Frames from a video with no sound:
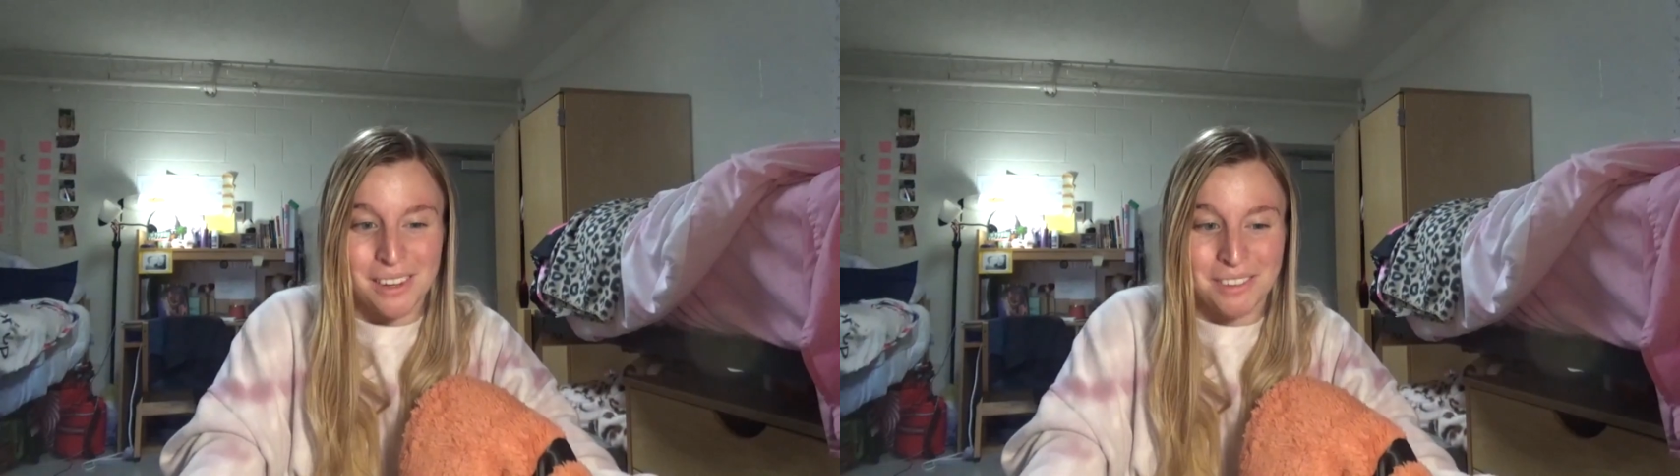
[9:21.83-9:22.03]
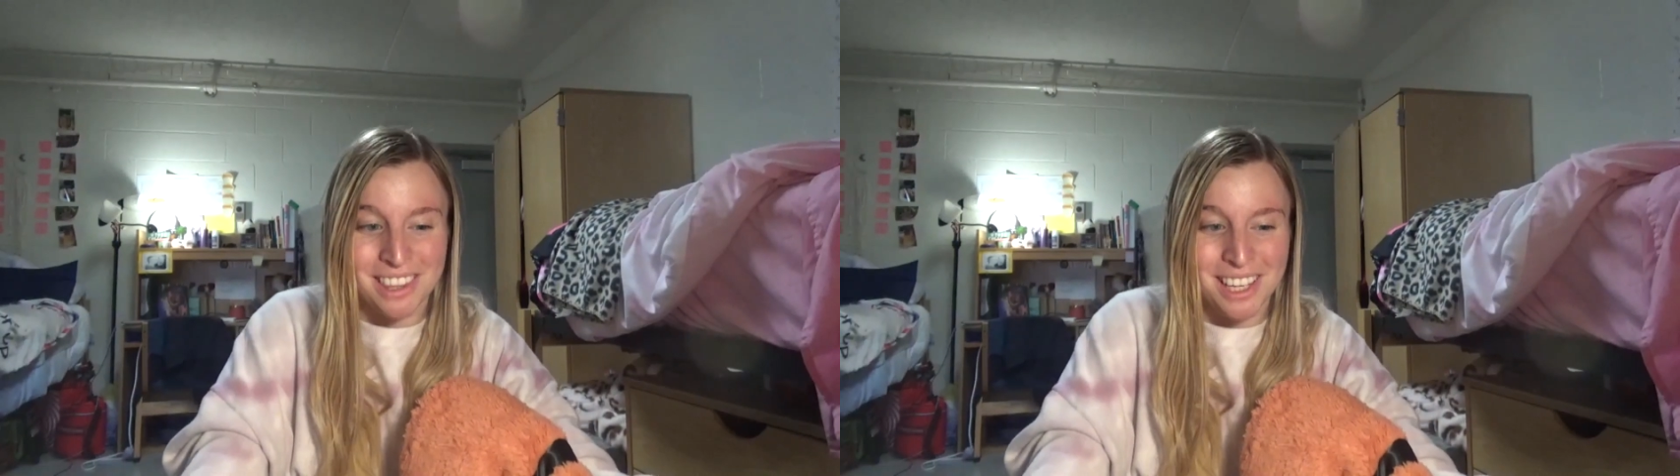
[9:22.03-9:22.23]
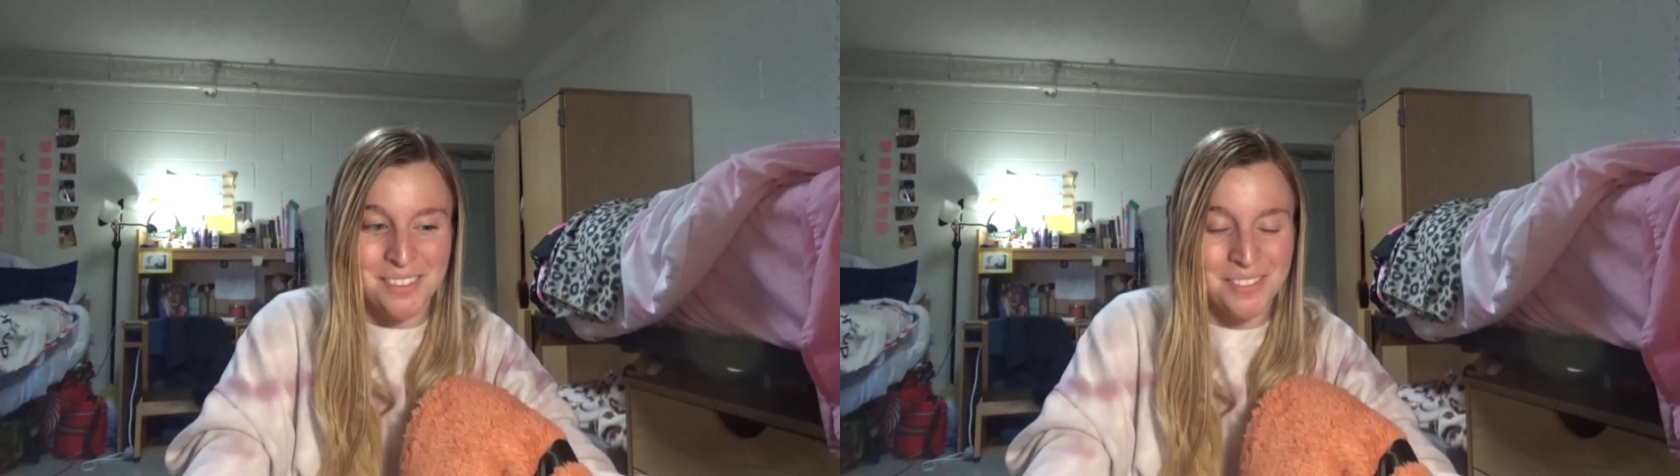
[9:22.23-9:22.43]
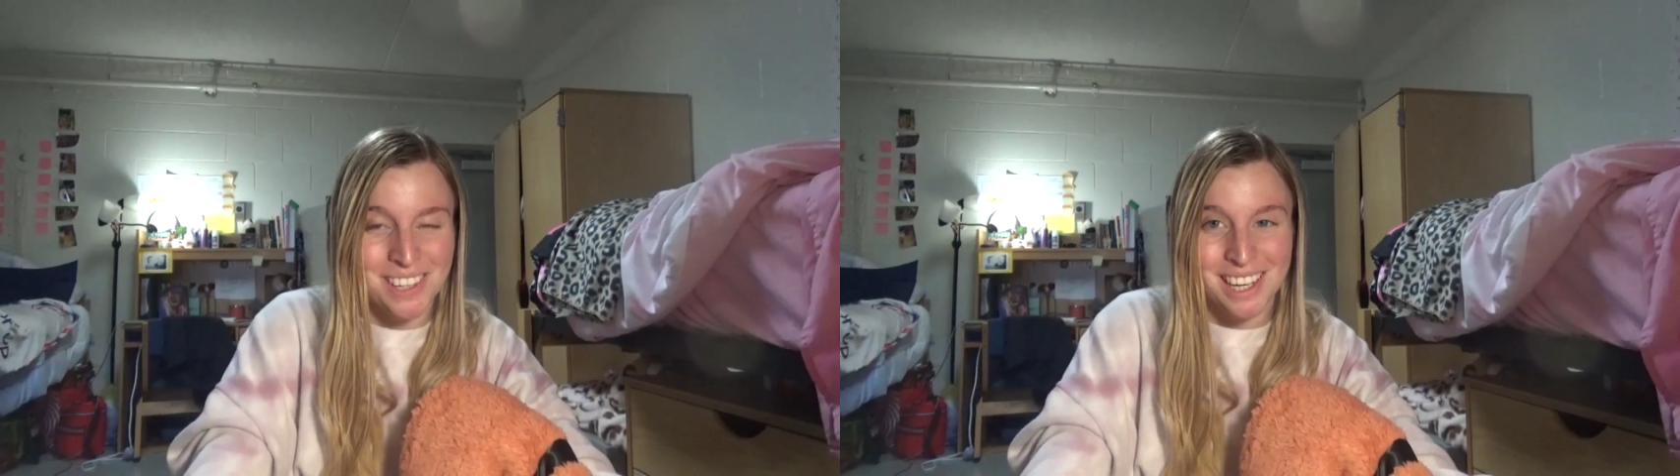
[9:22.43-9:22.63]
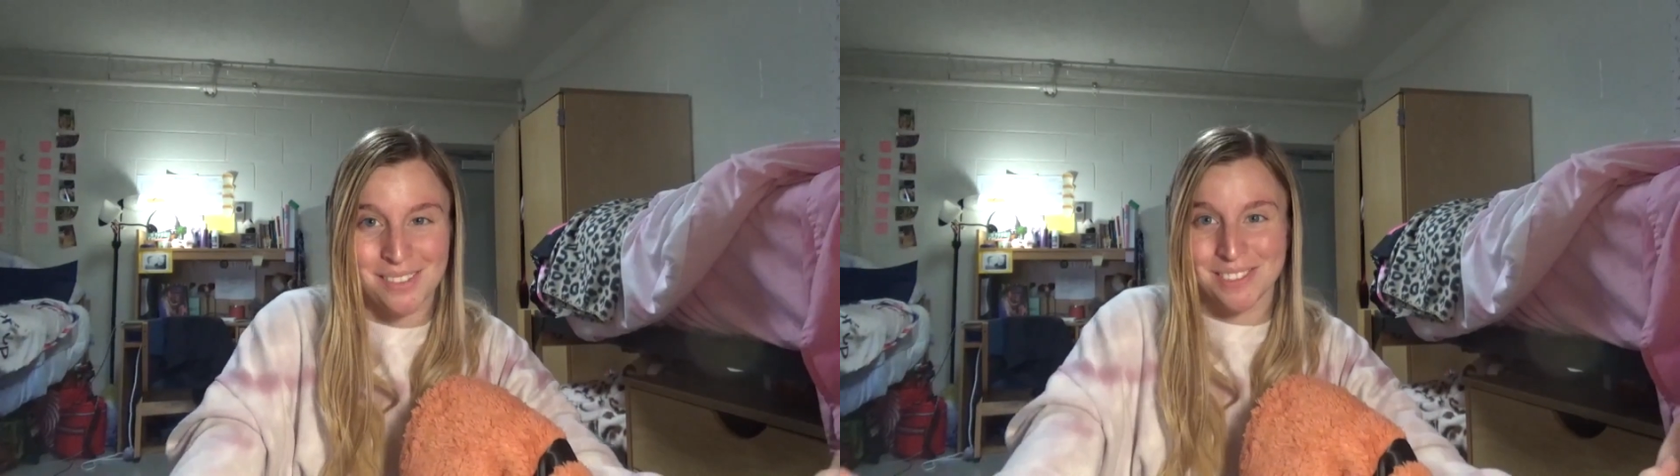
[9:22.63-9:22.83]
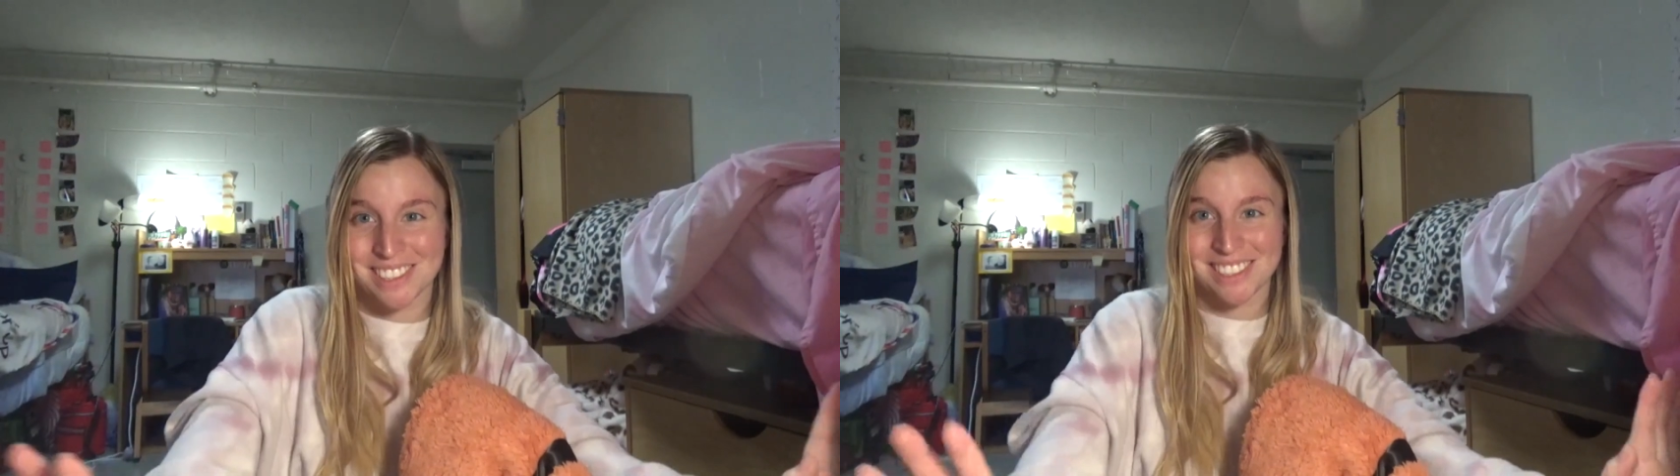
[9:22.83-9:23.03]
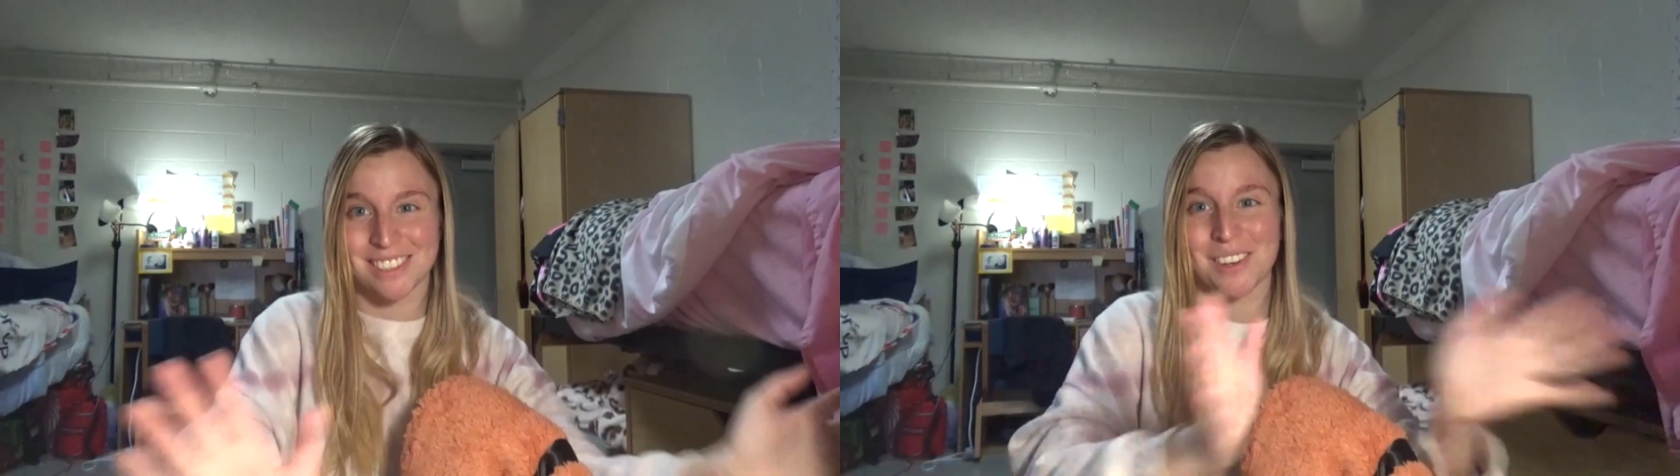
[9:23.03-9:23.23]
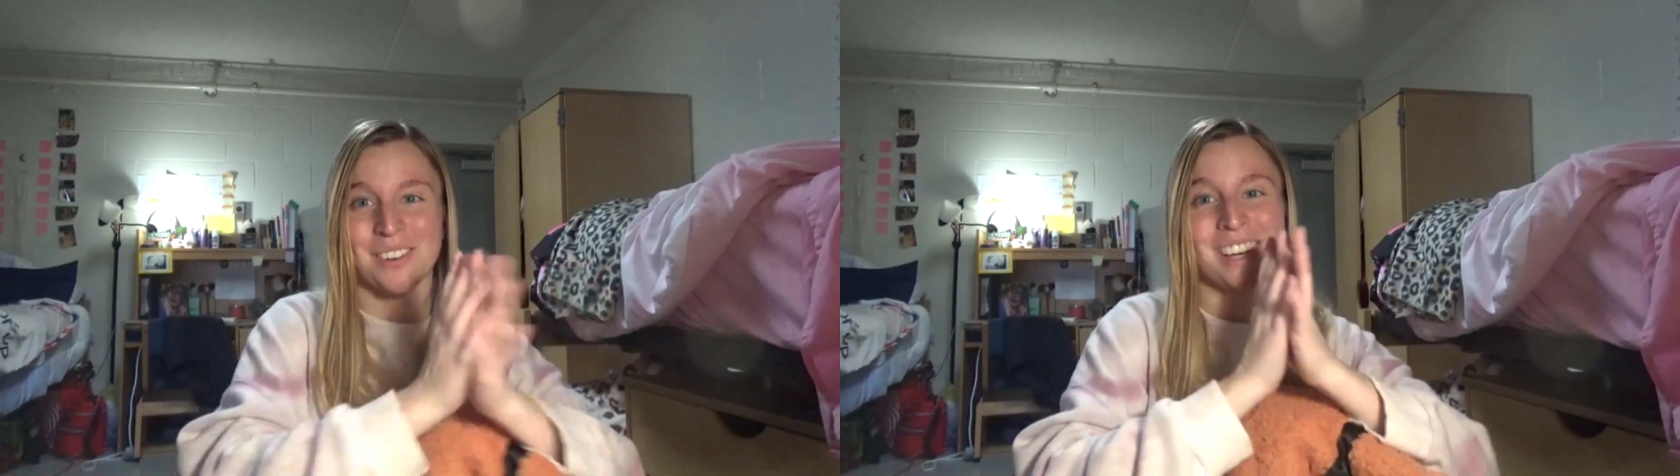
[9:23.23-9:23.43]
everything, but I'm just
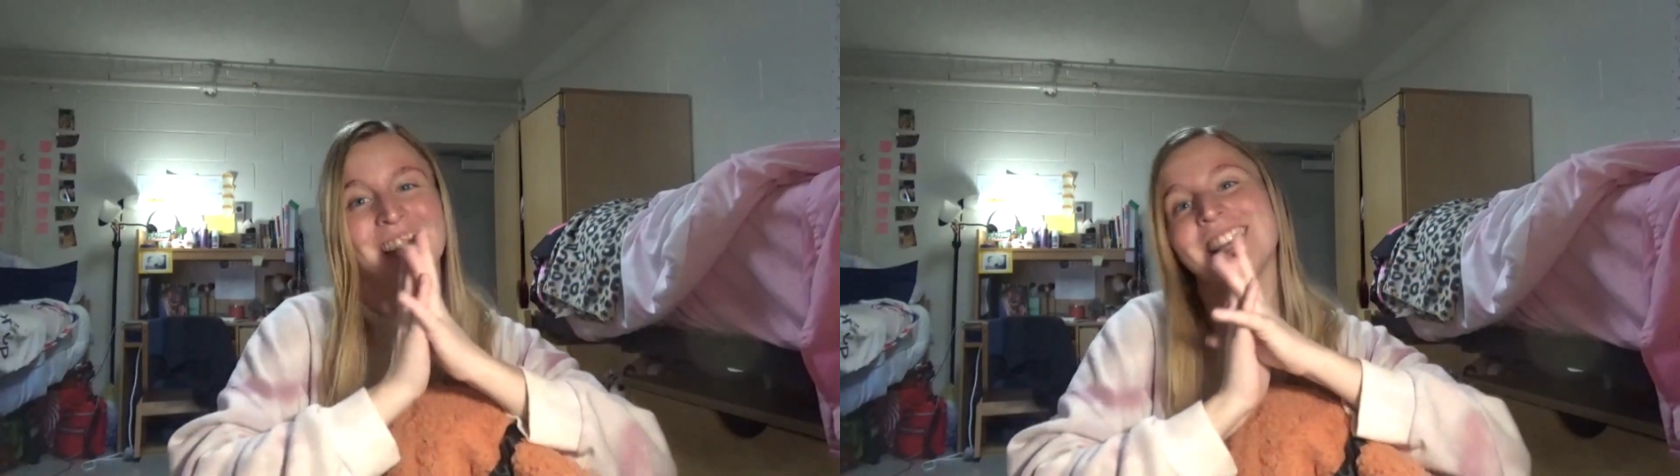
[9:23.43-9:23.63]
so